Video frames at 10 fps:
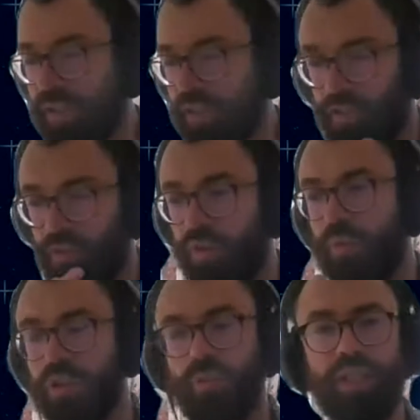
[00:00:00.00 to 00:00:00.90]
That's just something I
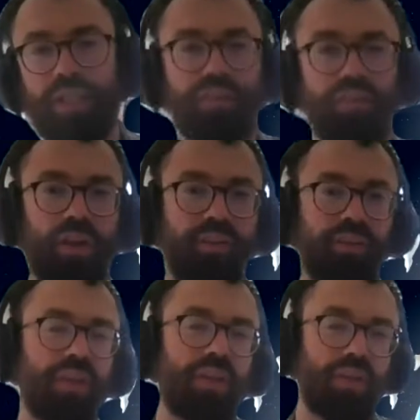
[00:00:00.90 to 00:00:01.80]
want to really
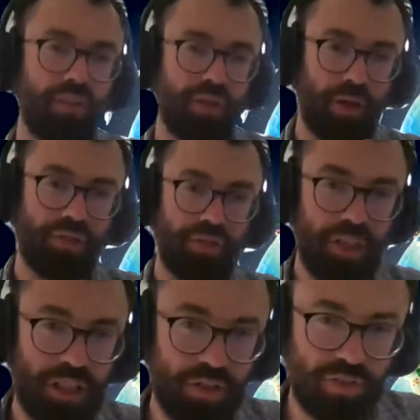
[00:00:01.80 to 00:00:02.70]
emphasize. So the
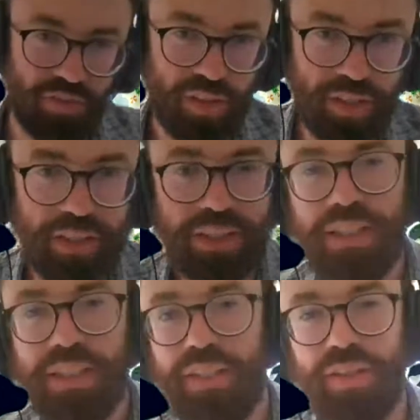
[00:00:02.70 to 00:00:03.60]
presentation's for fun,
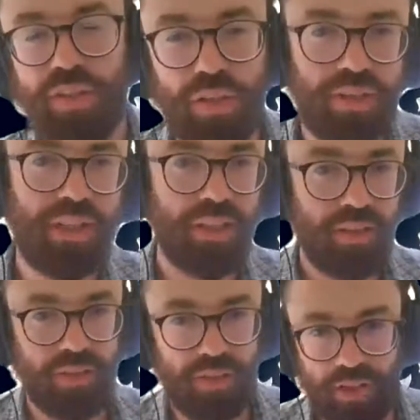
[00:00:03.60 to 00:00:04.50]
the
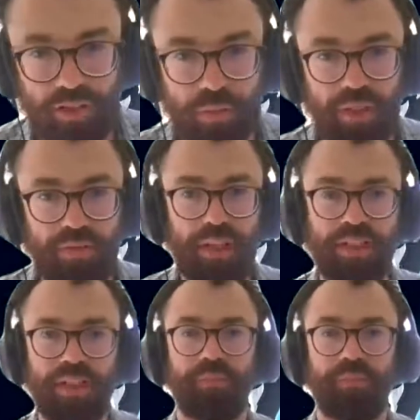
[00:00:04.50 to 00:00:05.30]
assessment comes later.